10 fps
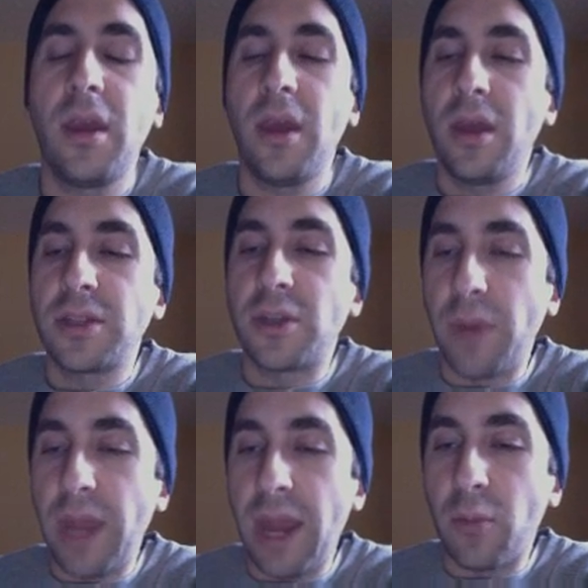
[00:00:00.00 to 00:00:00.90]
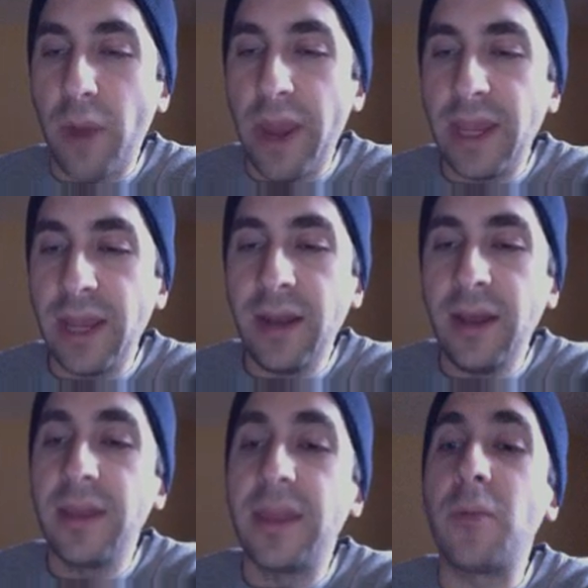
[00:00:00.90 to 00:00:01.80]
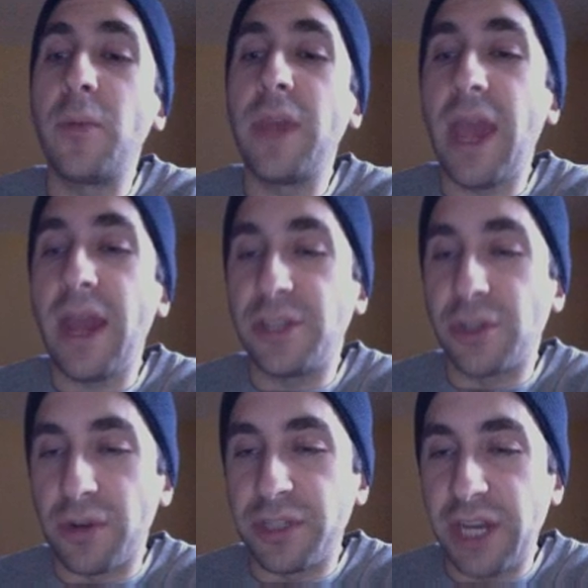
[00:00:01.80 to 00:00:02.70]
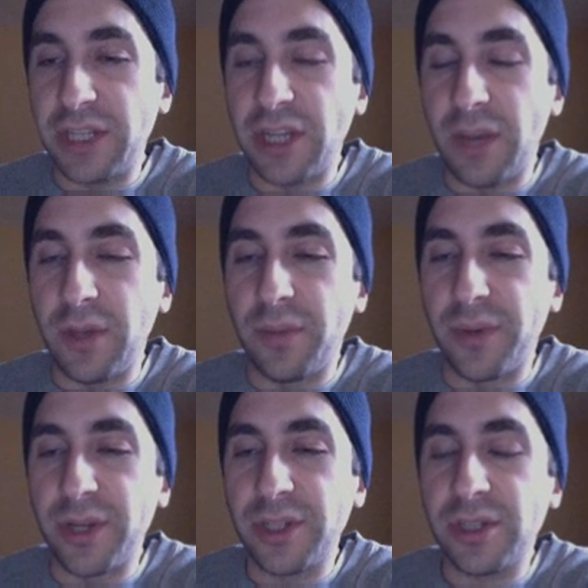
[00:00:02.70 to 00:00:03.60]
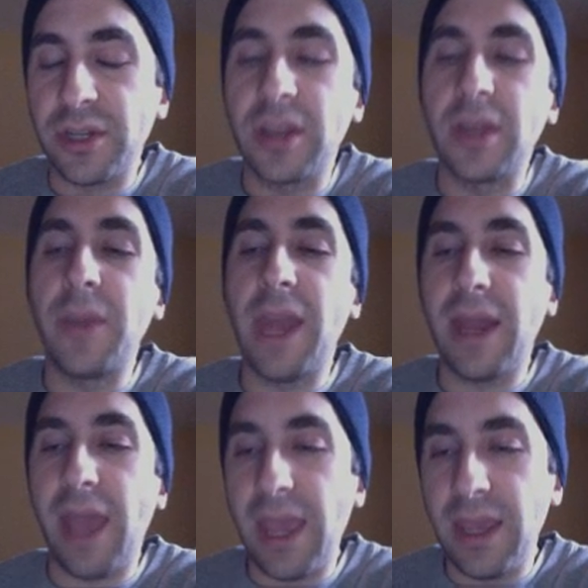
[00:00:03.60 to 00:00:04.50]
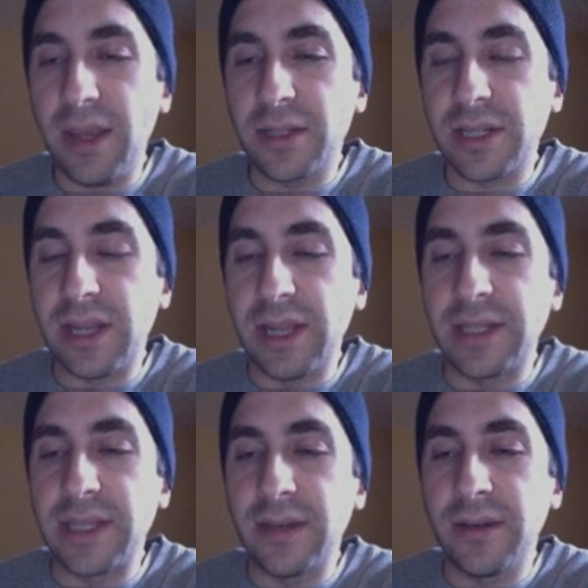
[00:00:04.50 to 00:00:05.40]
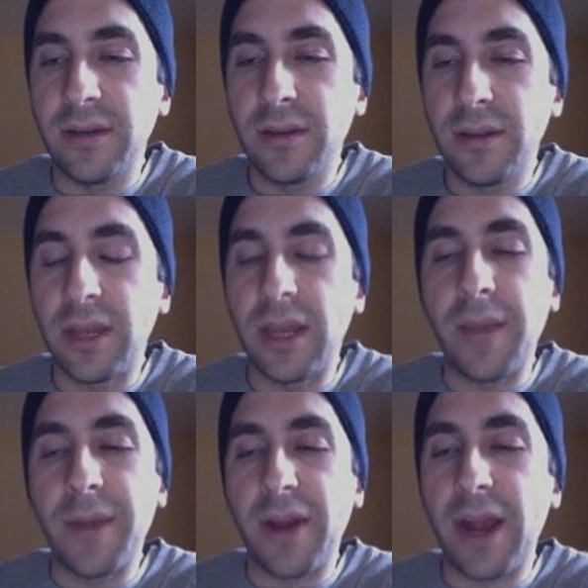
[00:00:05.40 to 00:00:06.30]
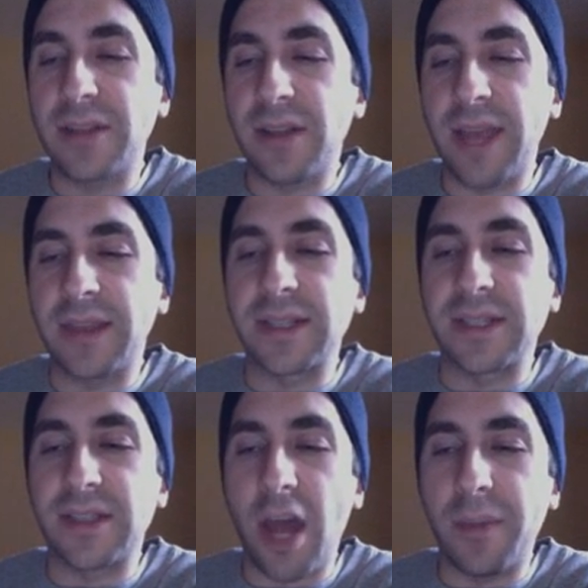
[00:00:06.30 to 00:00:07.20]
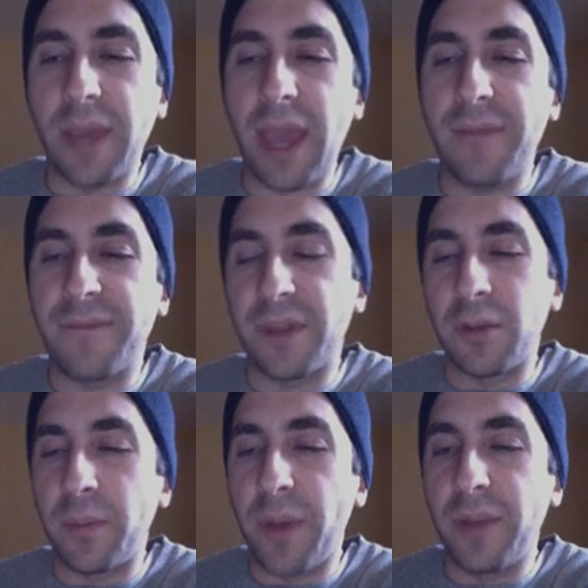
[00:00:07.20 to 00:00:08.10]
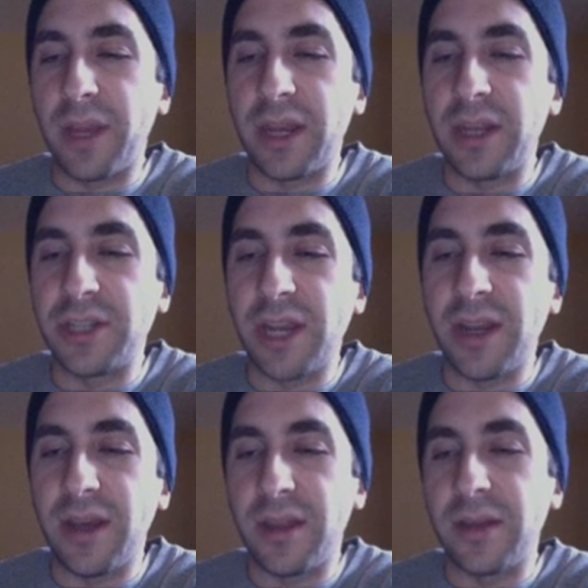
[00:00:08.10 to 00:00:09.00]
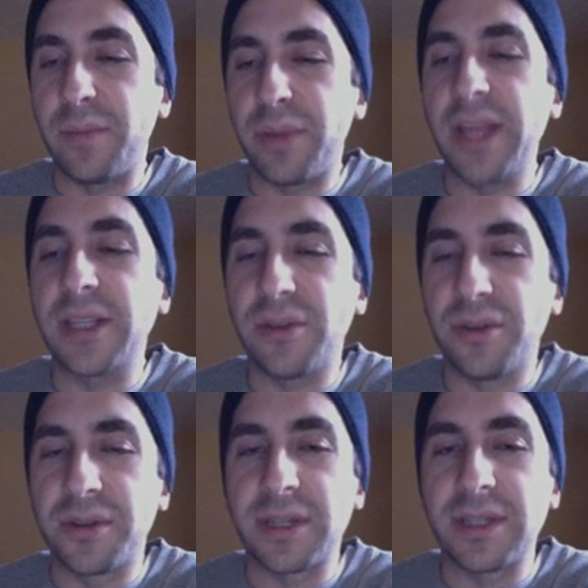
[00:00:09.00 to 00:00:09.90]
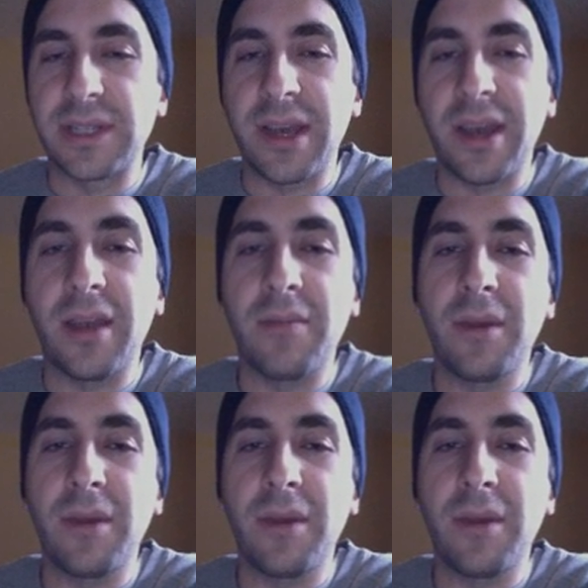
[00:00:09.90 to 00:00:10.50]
So we had Reagan, then we had George H.W. Bush, then we had 8 years of Clinton. The Democrats are like the stopgap for the Republican agenda, the placeholders in time.